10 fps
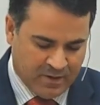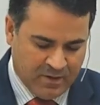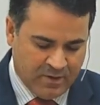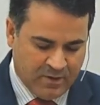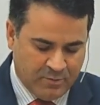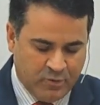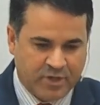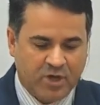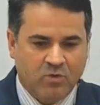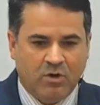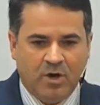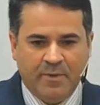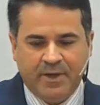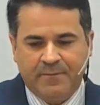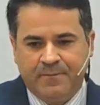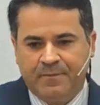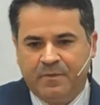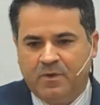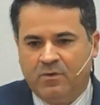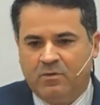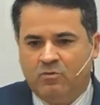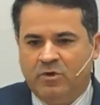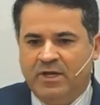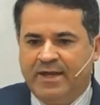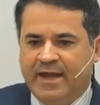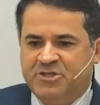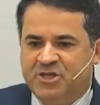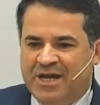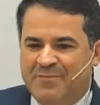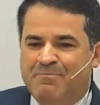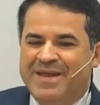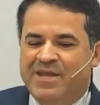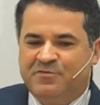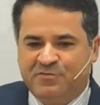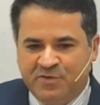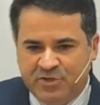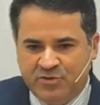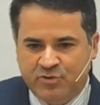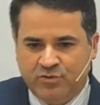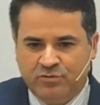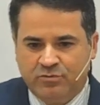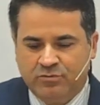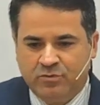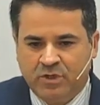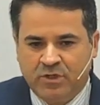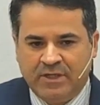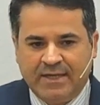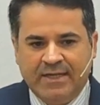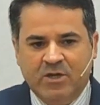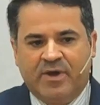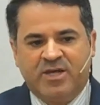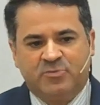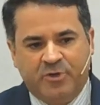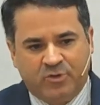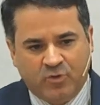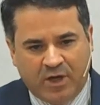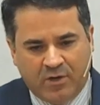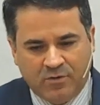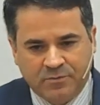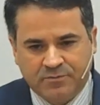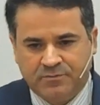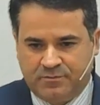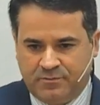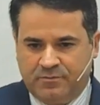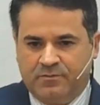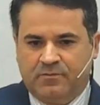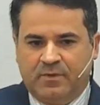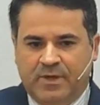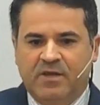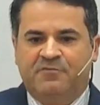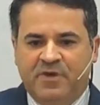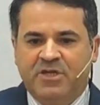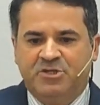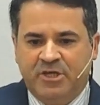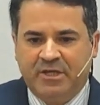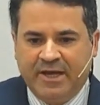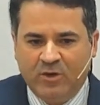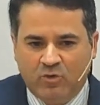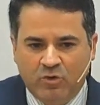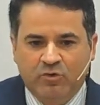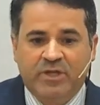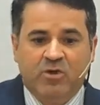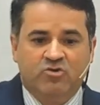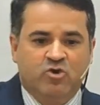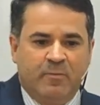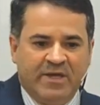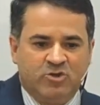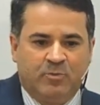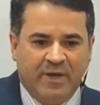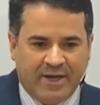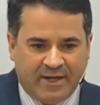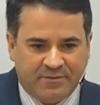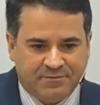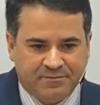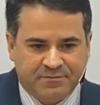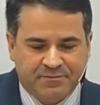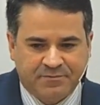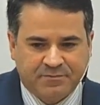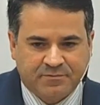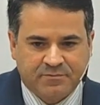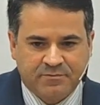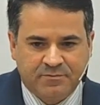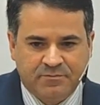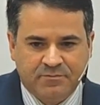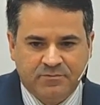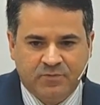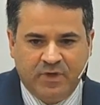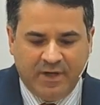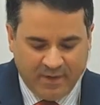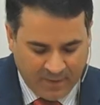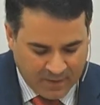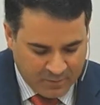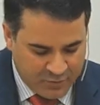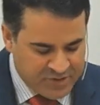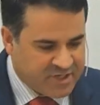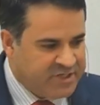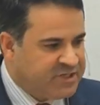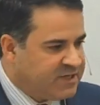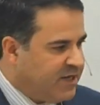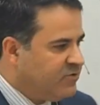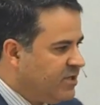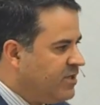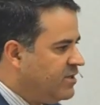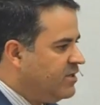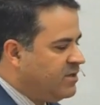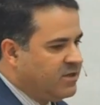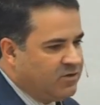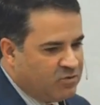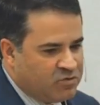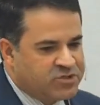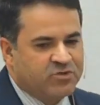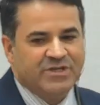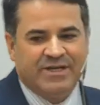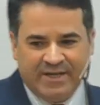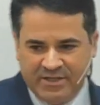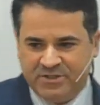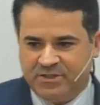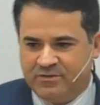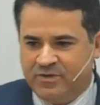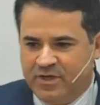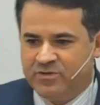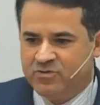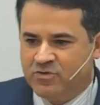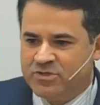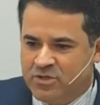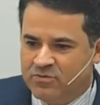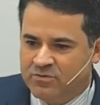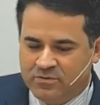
They were they were surprised, because when man wants to take the benefit from something that is spiritual, he gets upset when God starts to operate, because there's a reason why there's